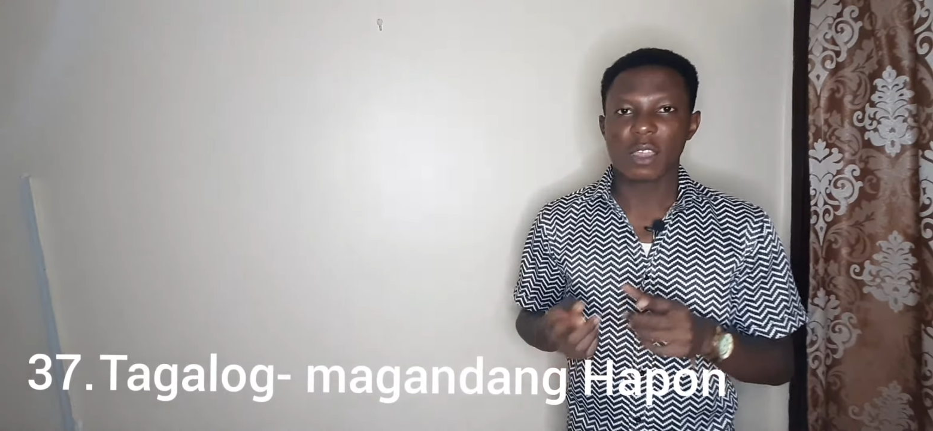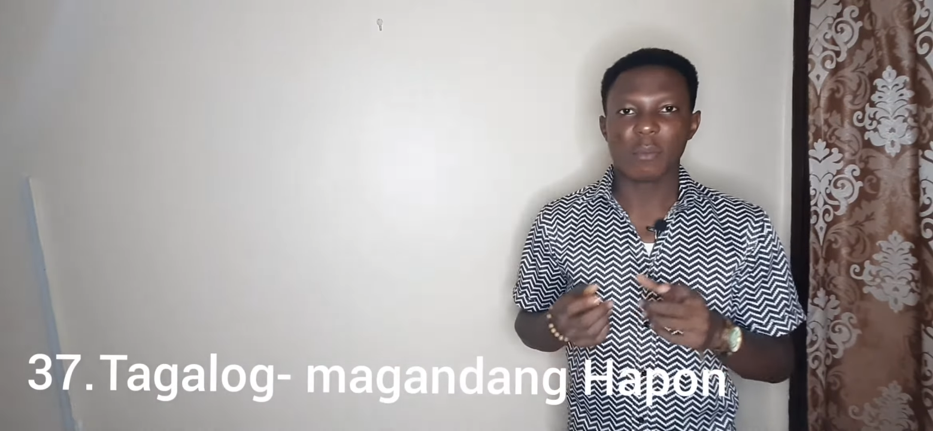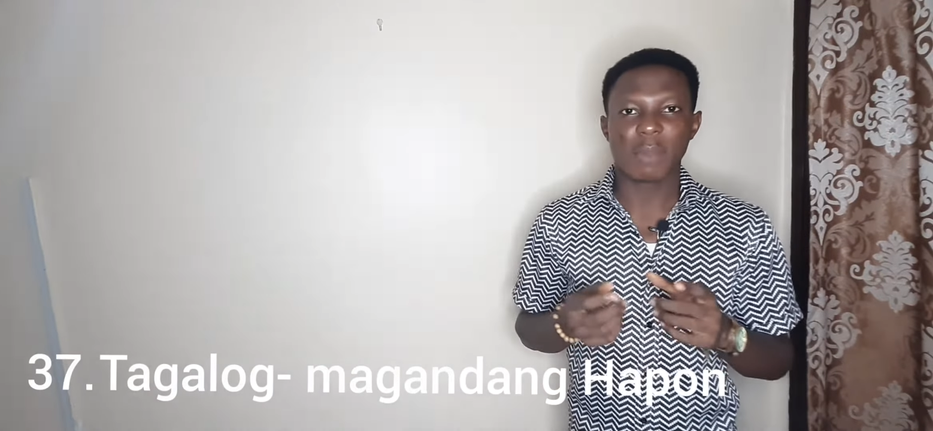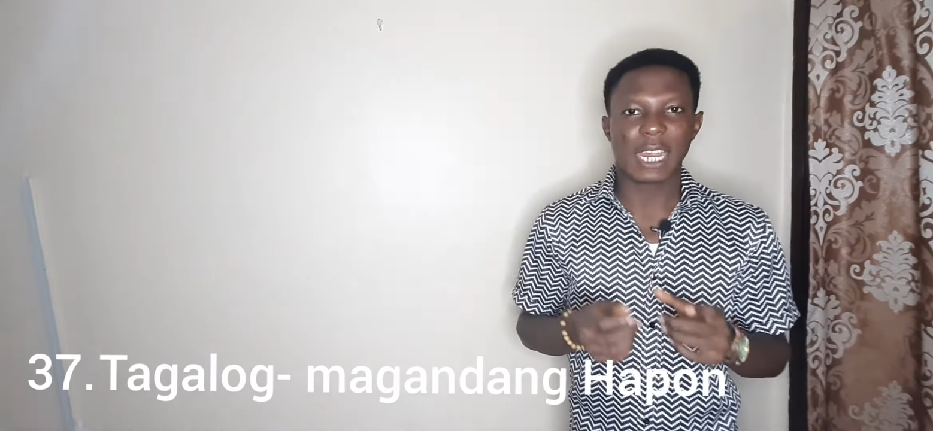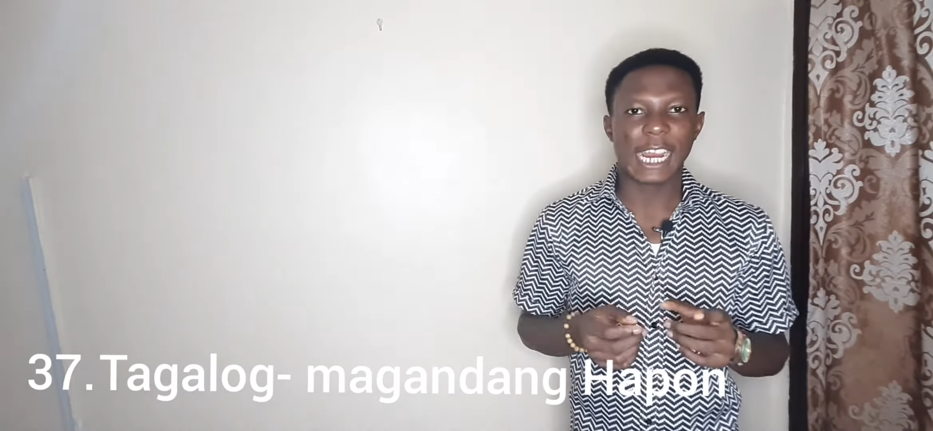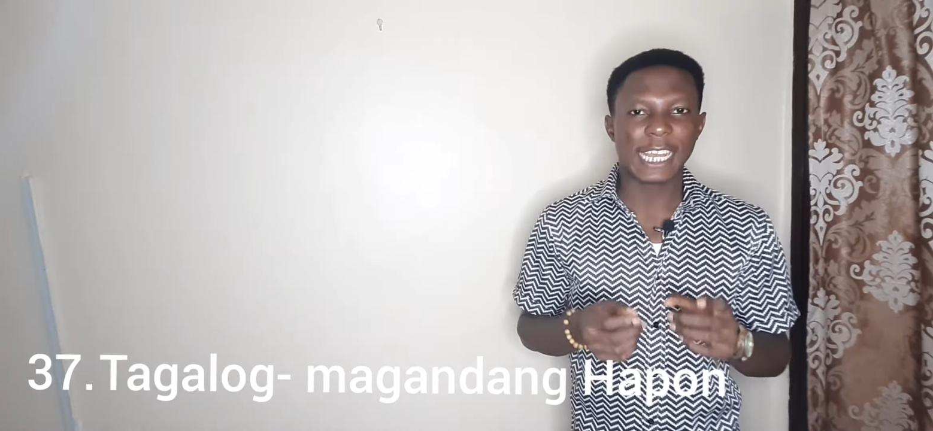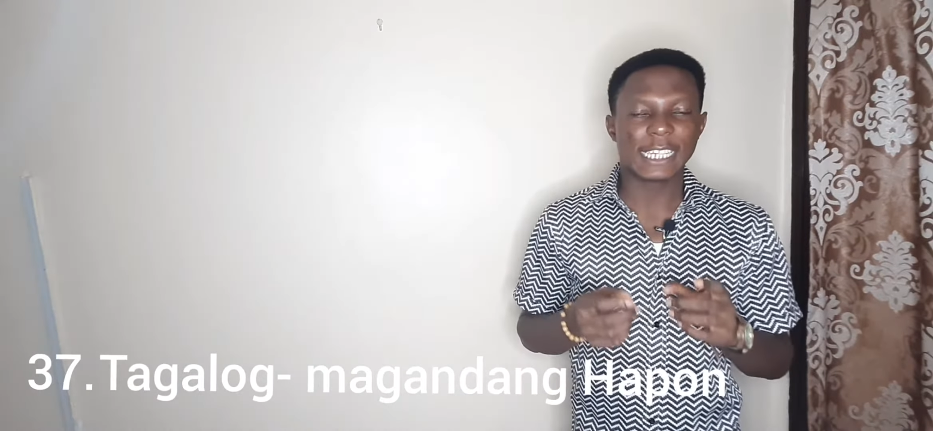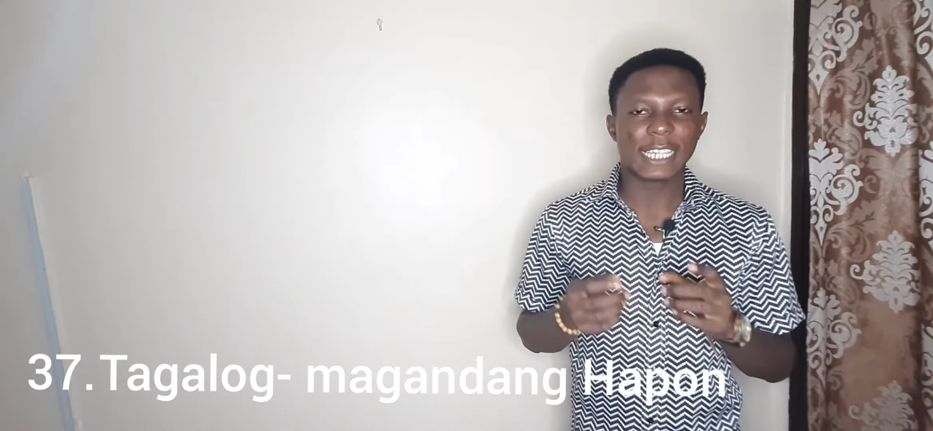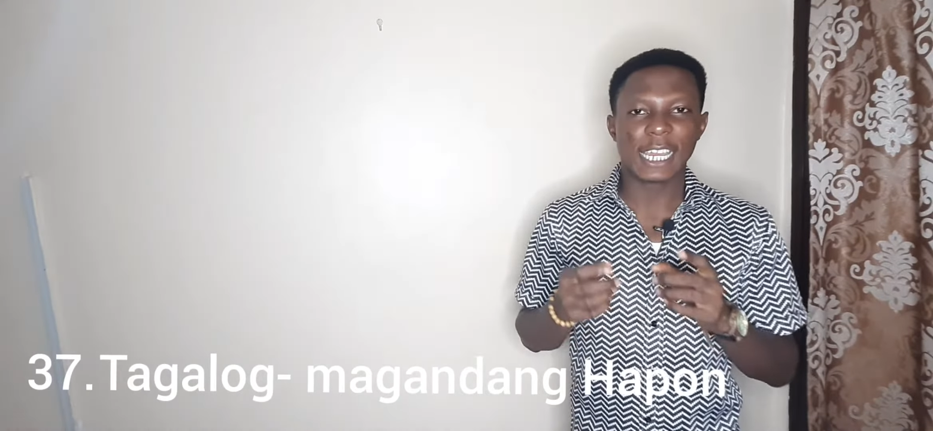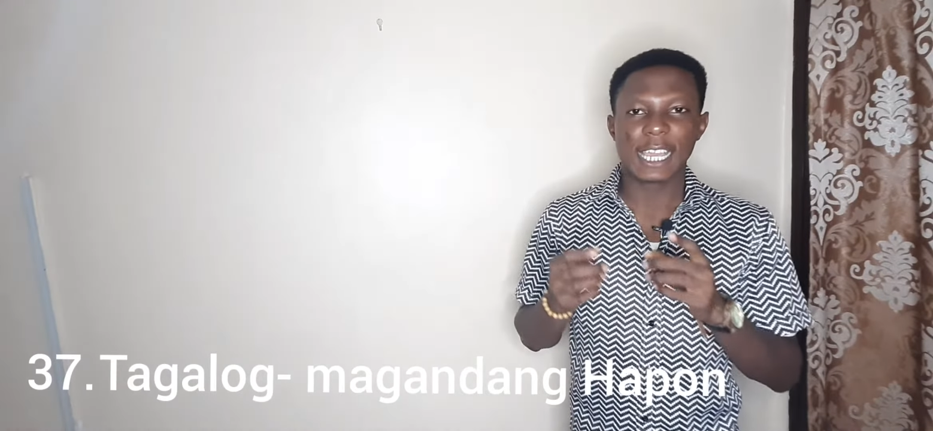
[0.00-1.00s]

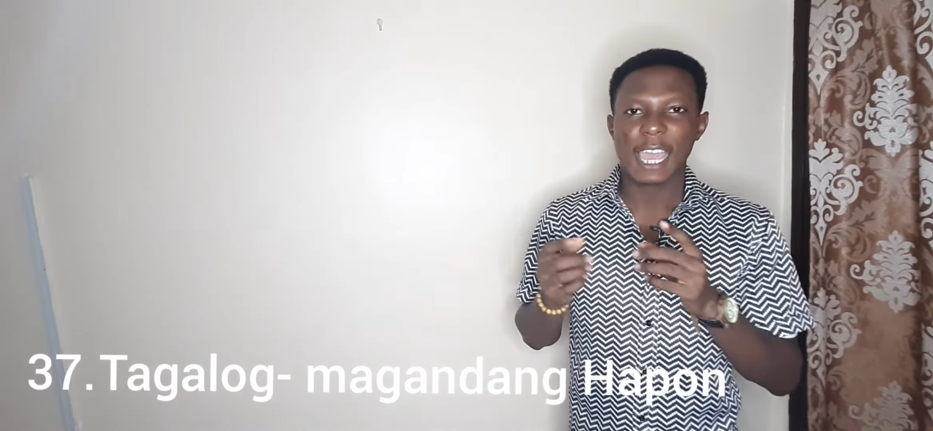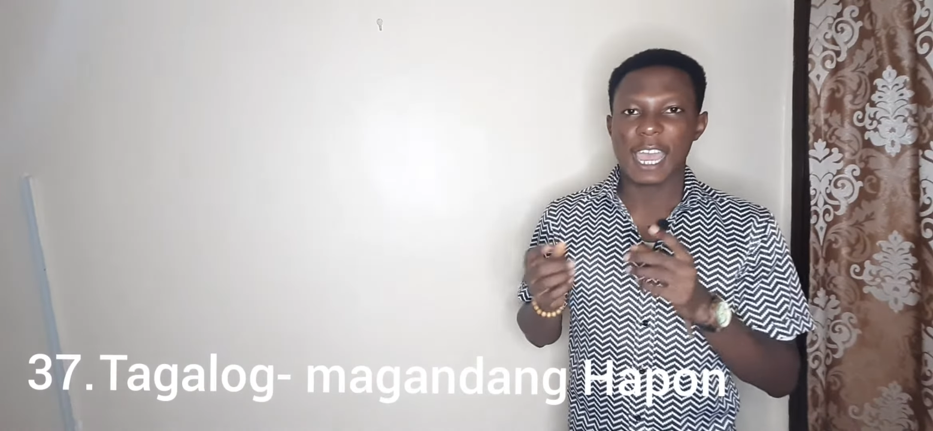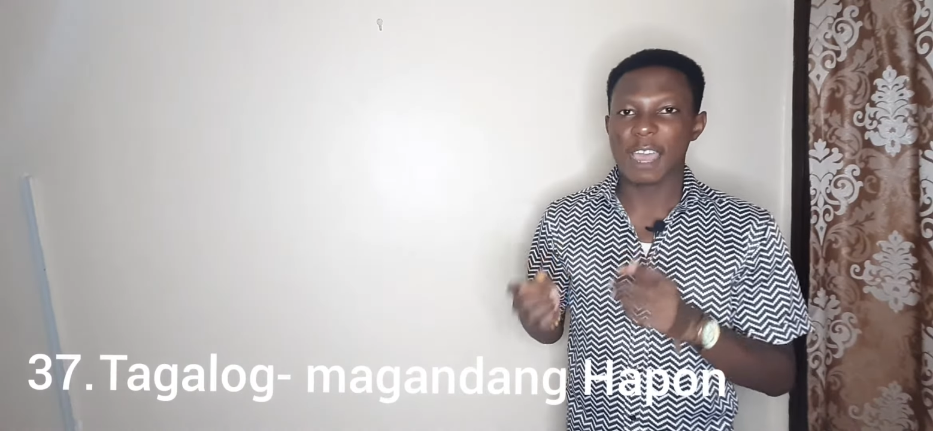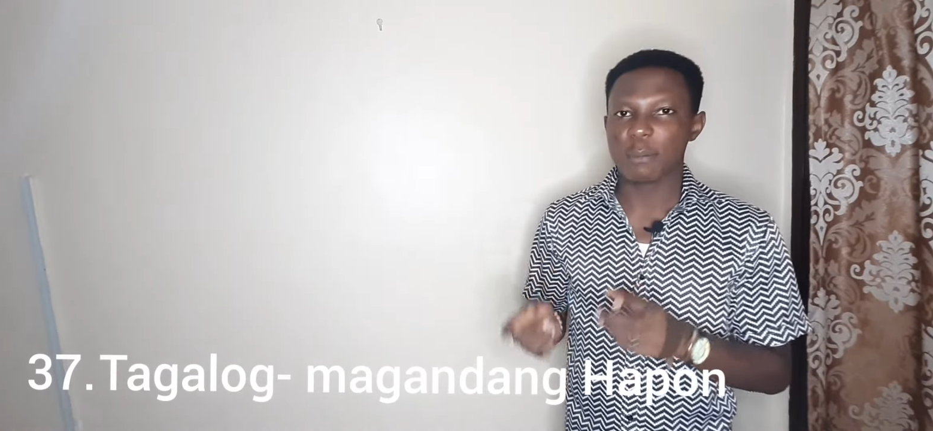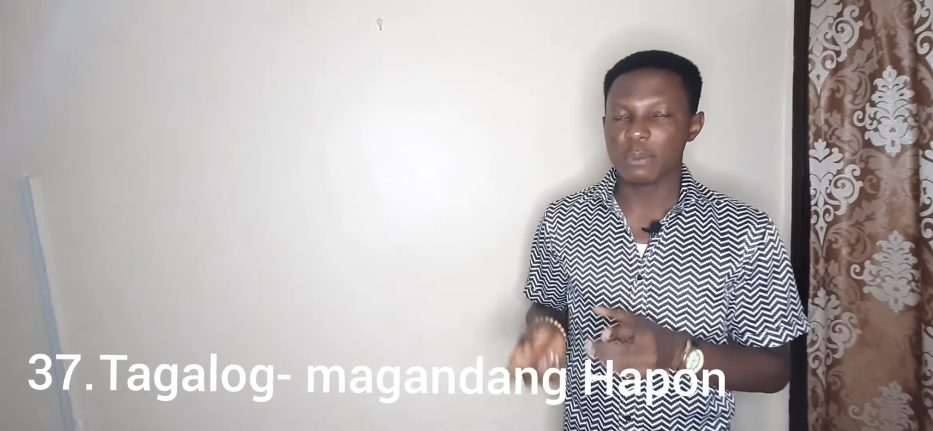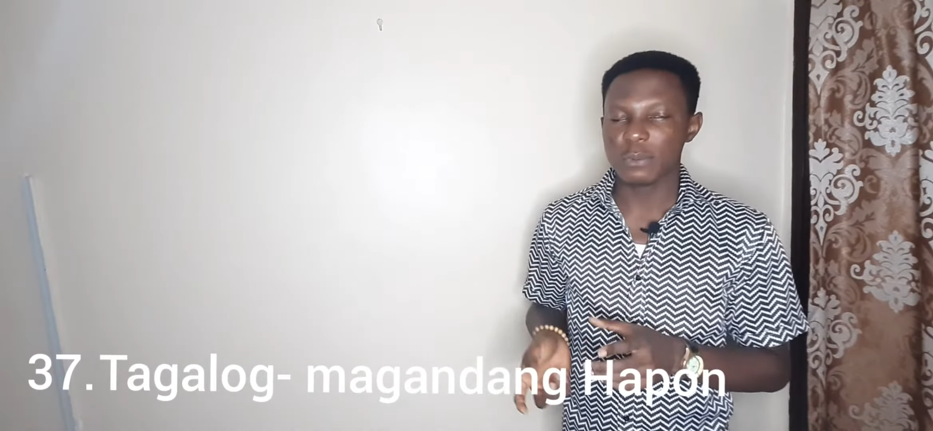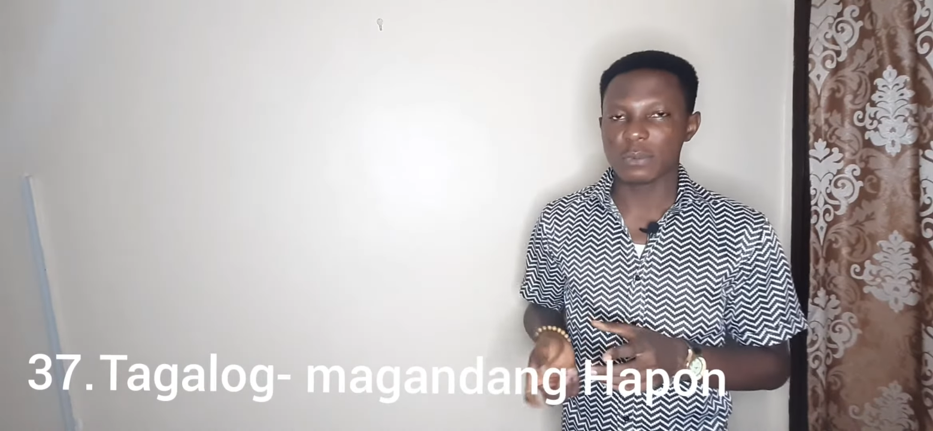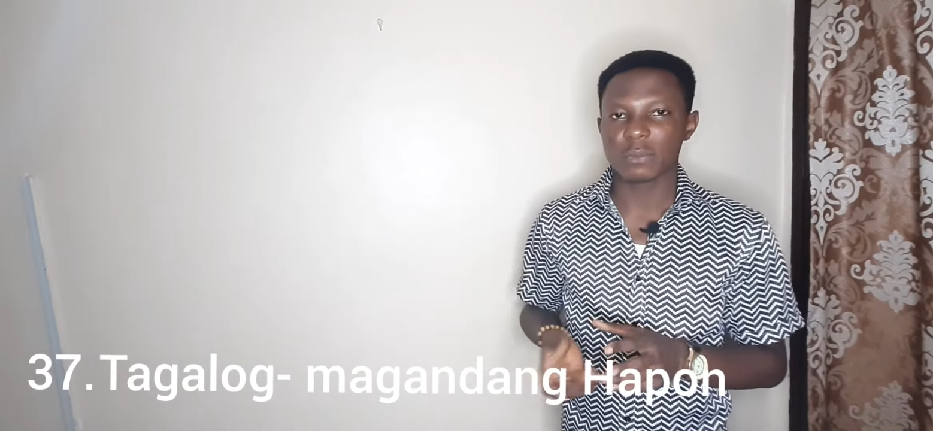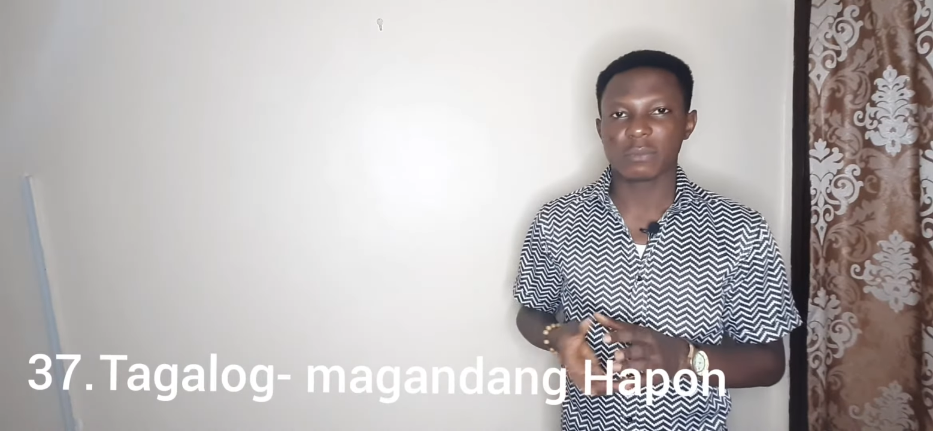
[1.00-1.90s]
Magandang hapon.